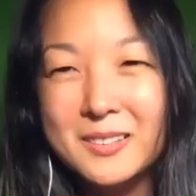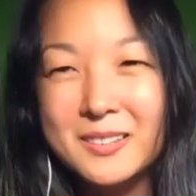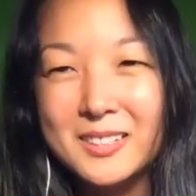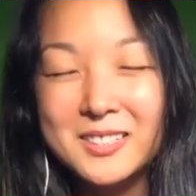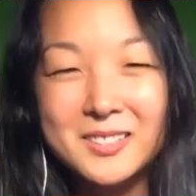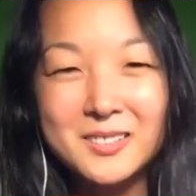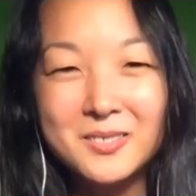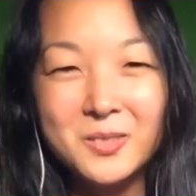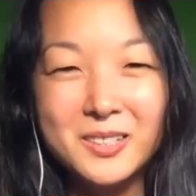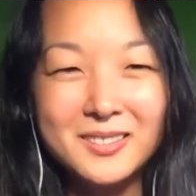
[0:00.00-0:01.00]
session
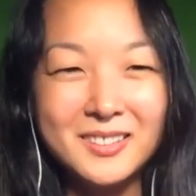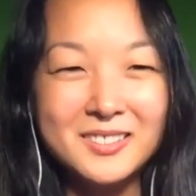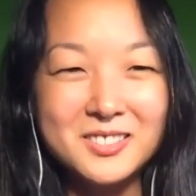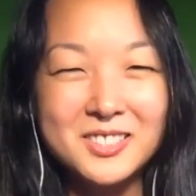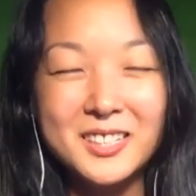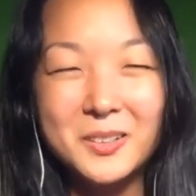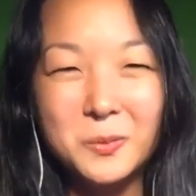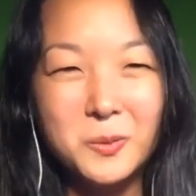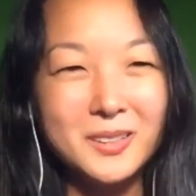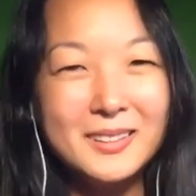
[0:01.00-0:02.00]
with Dr.
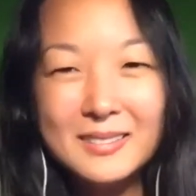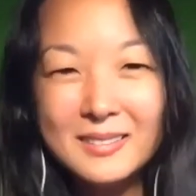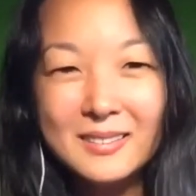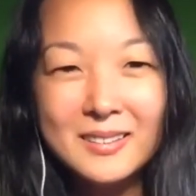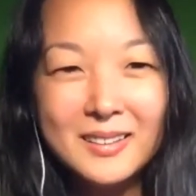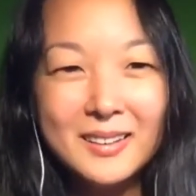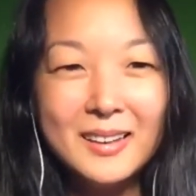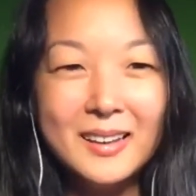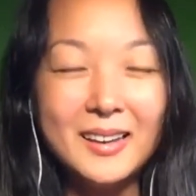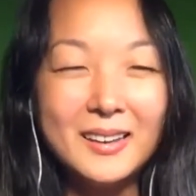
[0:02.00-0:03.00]
Jan Willis.
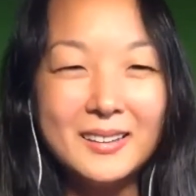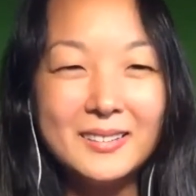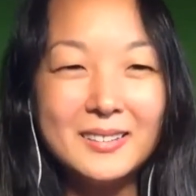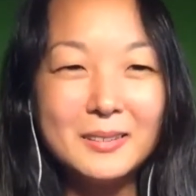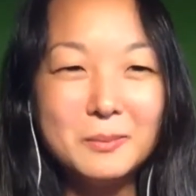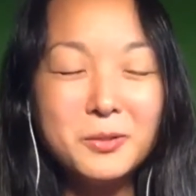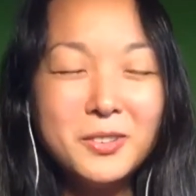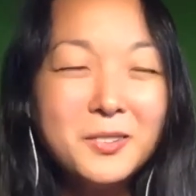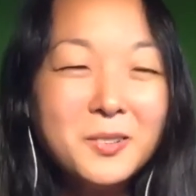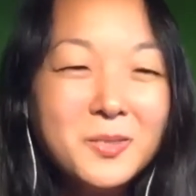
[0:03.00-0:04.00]
And
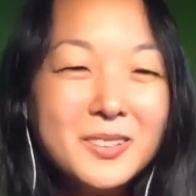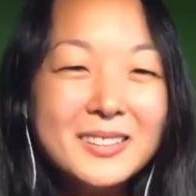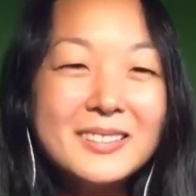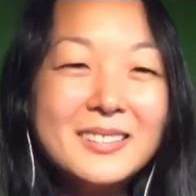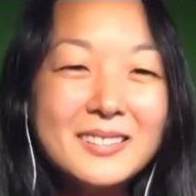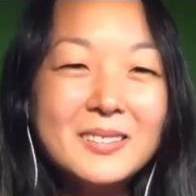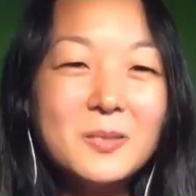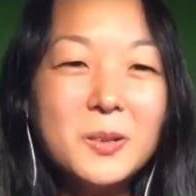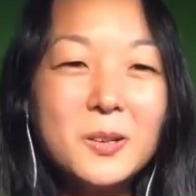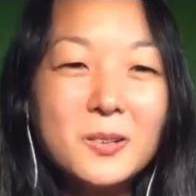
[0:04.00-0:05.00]
Professor Willis,
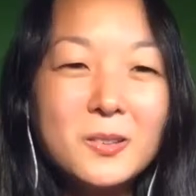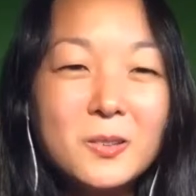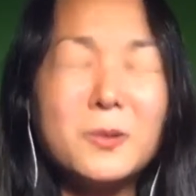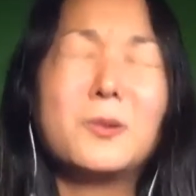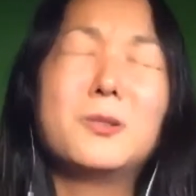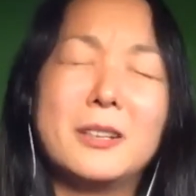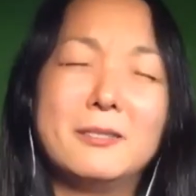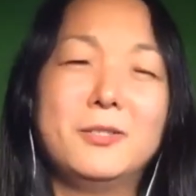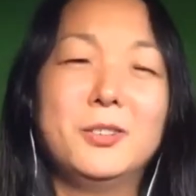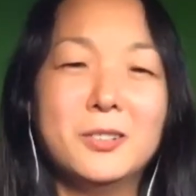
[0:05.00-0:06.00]
we are so
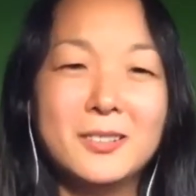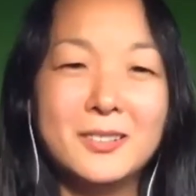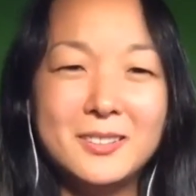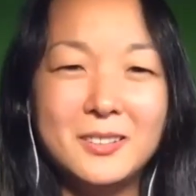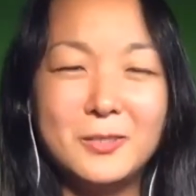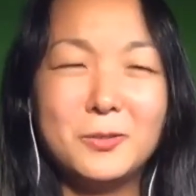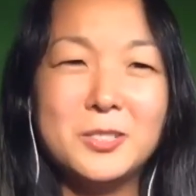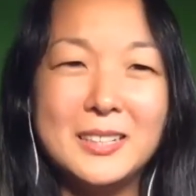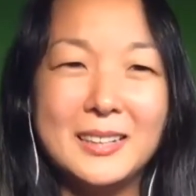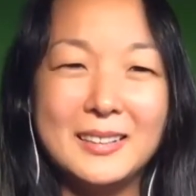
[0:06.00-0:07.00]
grateful to you for
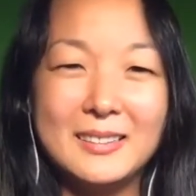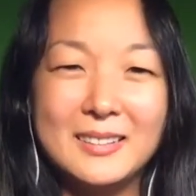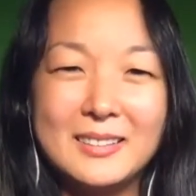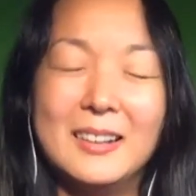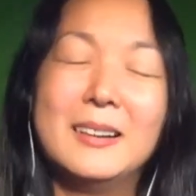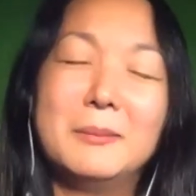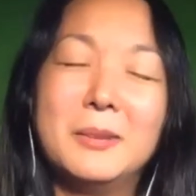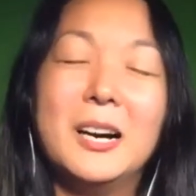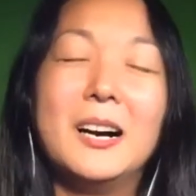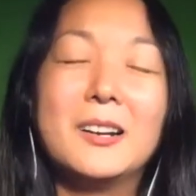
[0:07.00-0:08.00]
taking the time
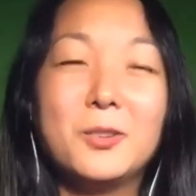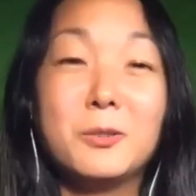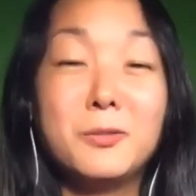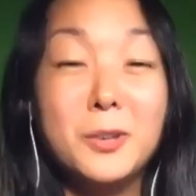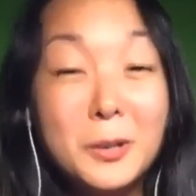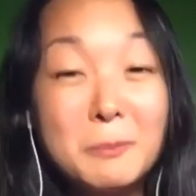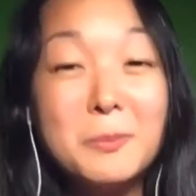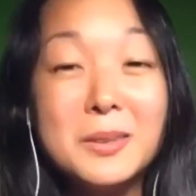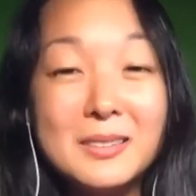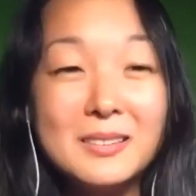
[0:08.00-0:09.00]
out of your very
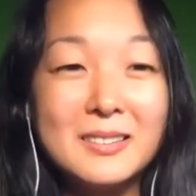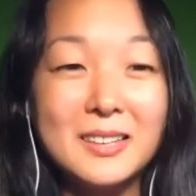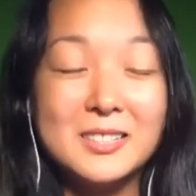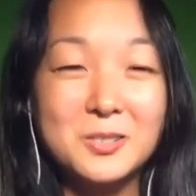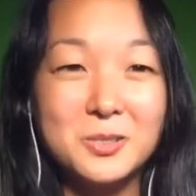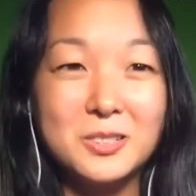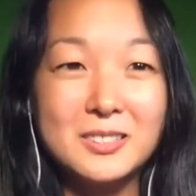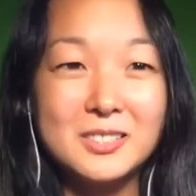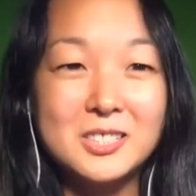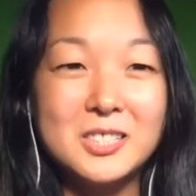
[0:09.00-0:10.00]
busy schedule
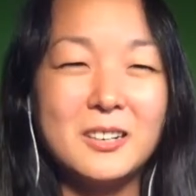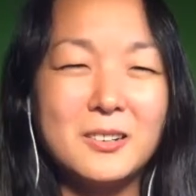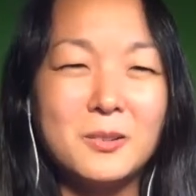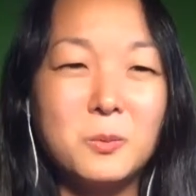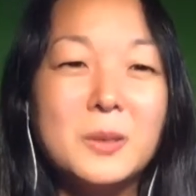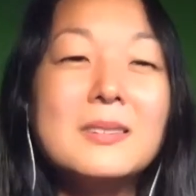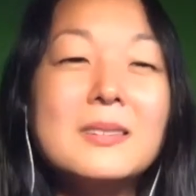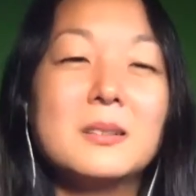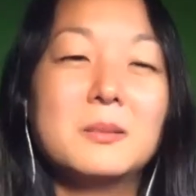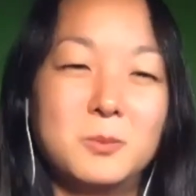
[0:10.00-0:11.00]
to share
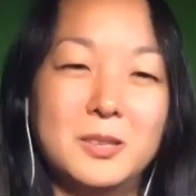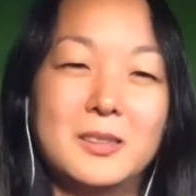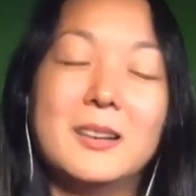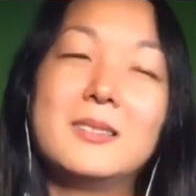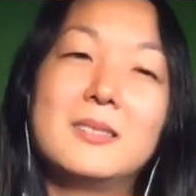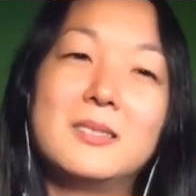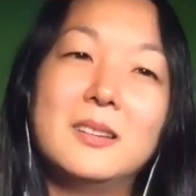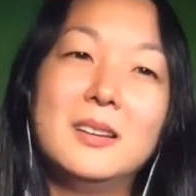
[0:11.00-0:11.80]
wisdom with us